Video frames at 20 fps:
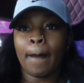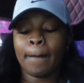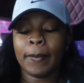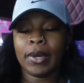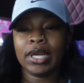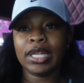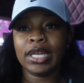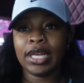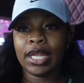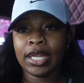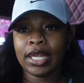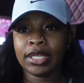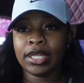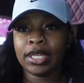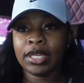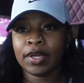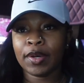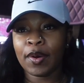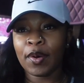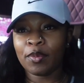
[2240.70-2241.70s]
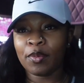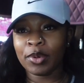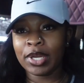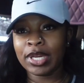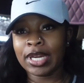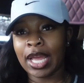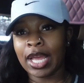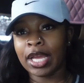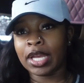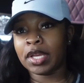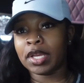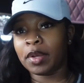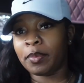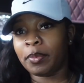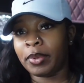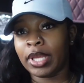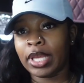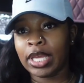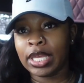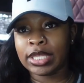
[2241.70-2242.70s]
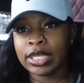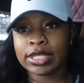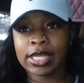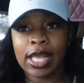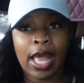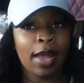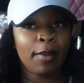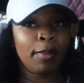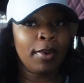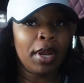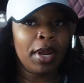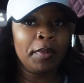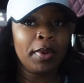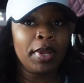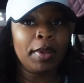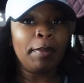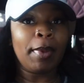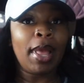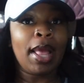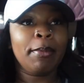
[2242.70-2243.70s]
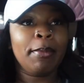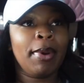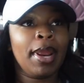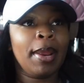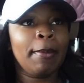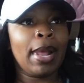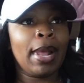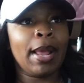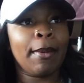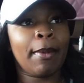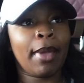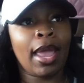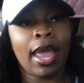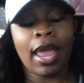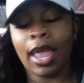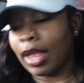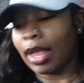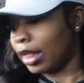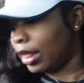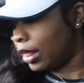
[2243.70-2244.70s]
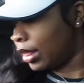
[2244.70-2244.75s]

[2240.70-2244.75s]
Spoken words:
But then it go, we not humping. Stop by, we not hanging.